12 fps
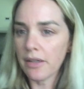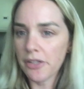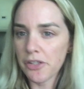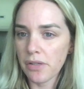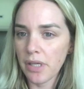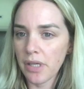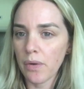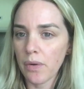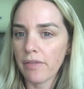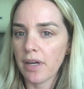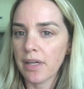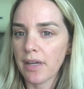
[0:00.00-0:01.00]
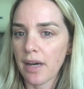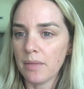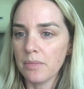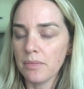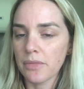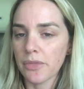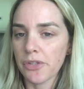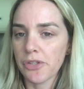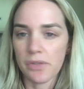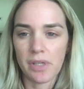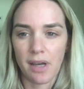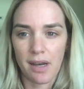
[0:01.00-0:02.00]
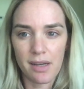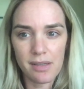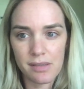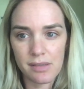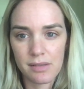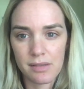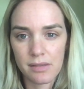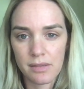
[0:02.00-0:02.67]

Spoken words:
on shooting whoever had come, or shooting us?